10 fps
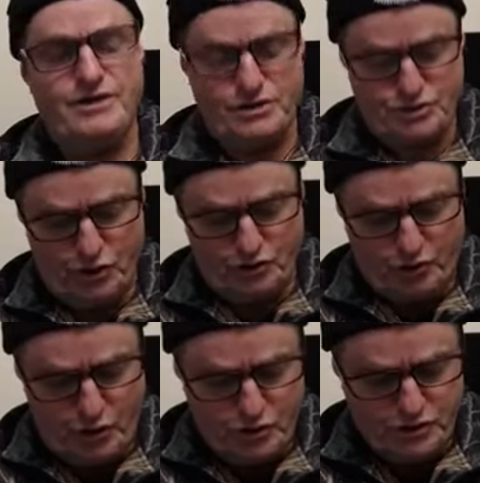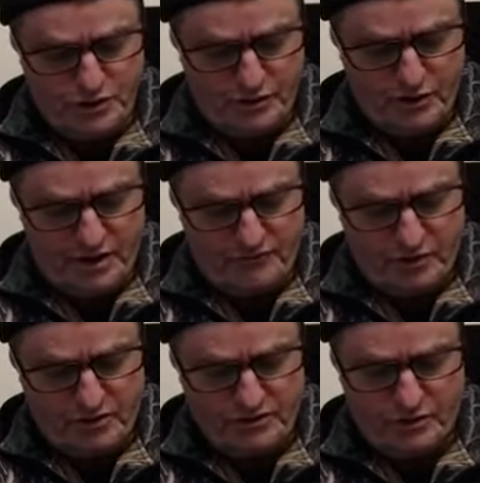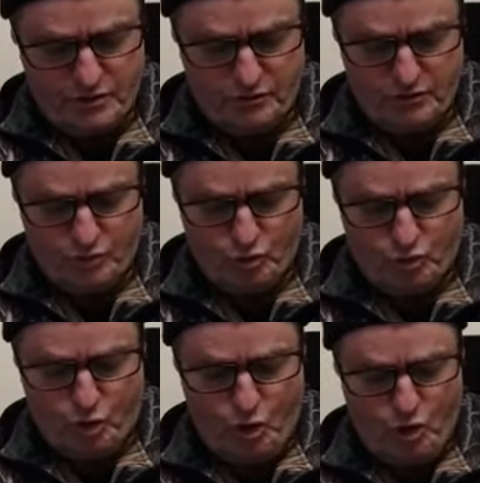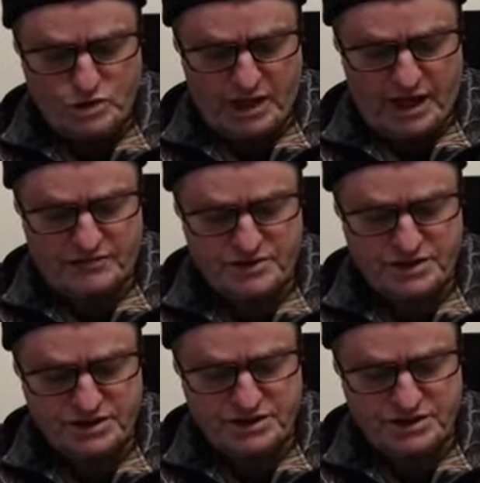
So those who have walked out of the